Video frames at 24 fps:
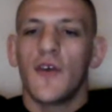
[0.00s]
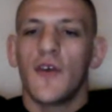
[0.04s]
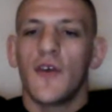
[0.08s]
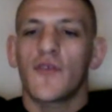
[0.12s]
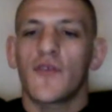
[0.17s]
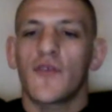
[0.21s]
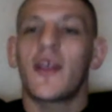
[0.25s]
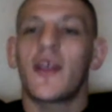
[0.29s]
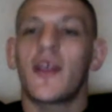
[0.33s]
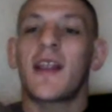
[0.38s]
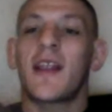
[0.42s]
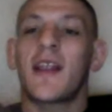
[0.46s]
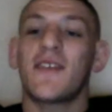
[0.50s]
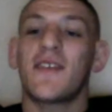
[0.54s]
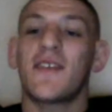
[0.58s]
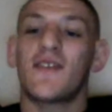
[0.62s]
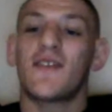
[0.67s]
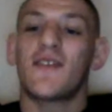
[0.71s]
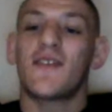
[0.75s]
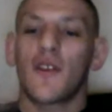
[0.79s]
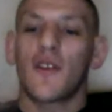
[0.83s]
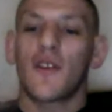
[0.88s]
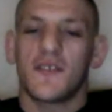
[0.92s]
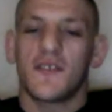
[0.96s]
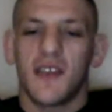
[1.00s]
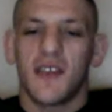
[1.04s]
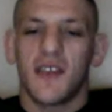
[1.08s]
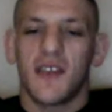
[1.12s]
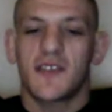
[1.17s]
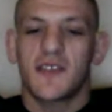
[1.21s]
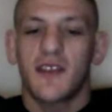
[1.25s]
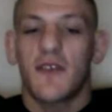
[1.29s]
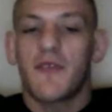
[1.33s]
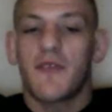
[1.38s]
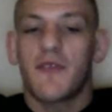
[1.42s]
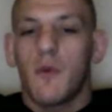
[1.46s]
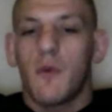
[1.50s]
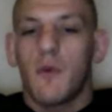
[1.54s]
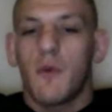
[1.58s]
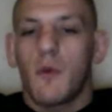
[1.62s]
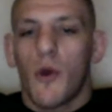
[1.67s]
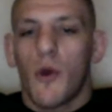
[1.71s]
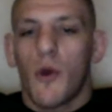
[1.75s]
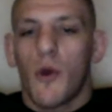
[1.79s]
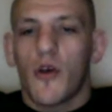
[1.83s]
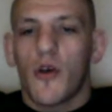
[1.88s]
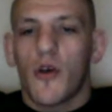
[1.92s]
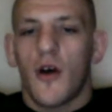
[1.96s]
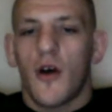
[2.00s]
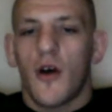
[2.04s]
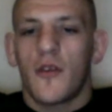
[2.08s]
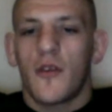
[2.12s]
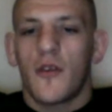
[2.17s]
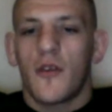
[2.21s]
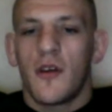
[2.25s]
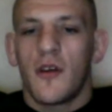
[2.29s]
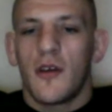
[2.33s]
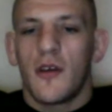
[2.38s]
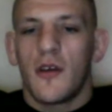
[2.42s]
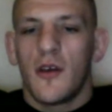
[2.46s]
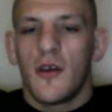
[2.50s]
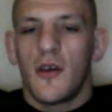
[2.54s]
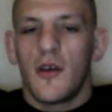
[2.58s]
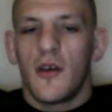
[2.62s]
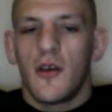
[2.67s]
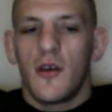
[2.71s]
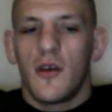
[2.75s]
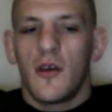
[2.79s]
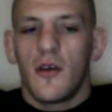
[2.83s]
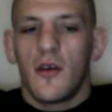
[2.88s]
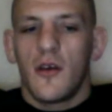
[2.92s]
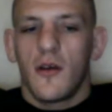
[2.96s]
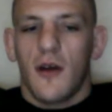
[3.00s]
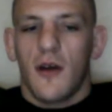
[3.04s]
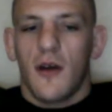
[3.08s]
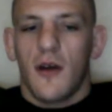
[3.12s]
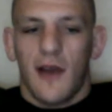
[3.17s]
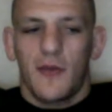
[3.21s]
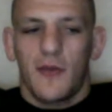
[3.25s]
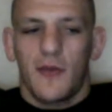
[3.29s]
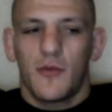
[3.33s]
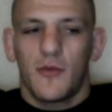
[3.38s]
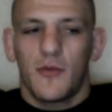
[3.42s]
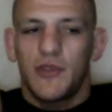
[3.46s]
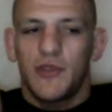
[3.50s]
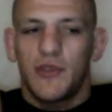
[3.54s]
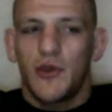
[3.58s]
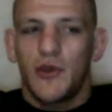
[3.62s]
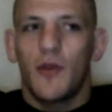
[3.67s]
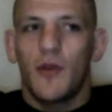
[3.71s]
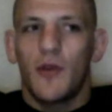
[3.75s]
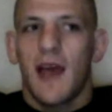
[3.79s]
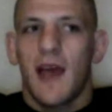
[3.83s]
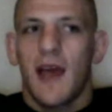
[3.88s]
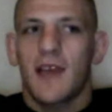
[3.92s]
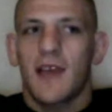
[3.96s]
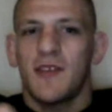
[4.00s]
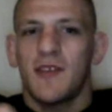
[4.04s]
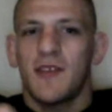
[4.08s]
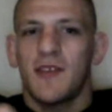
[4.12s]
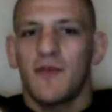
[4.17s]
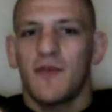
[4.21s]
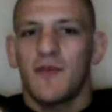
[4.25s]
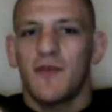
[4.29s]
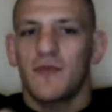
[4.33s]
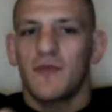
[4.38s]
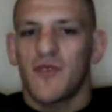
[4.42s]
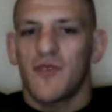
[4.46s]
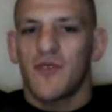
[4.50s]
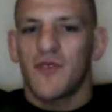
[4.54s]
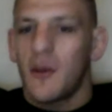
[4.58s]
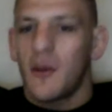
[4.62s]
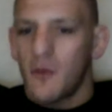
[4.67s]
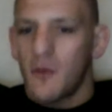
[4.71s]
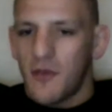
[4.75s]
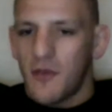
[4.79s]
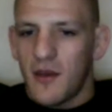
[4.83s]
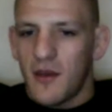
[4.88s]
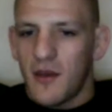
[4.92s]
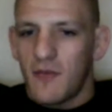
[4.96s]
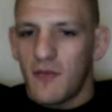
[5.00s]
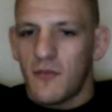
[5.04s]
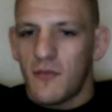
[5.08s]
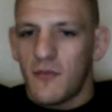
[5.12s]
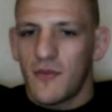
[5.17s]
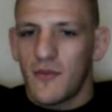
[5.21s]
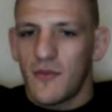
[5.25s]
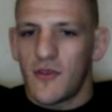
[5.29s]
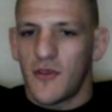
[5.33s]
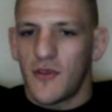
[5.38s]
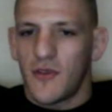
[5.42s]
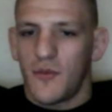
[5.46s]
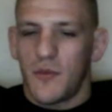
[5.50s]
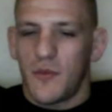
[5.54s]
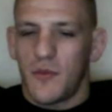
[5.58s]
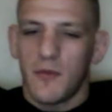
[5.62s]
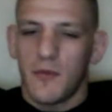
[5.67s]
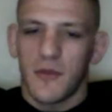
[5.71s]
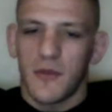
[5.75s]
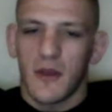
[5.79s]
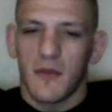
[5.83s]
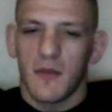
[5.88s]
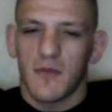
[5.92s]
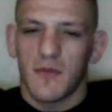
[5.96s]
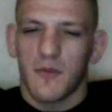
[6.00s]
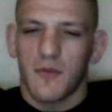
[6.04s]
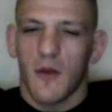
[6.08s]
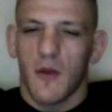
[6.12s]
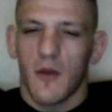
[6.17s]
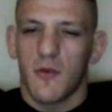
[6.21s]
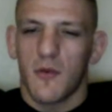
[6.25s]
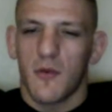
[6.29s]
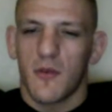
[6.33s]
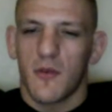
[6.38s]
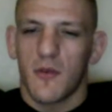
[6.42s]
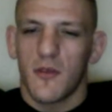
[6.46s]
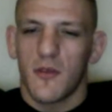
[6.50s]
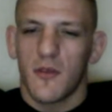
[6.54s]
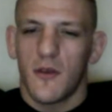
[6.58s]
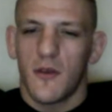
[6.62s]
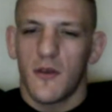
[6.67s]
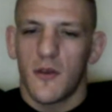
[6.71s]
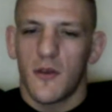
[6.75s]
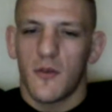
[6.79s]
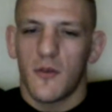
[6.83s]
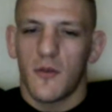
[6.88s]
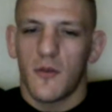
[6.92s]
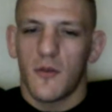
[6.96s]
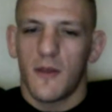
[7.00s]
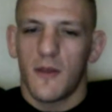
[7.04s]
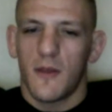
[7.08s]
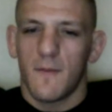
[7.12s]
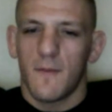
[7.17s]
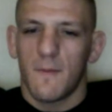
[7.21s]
So then I started seeing stuff that we work on. I was doing it as if I'm training with him to people that I'm sparring with. You know what I mean?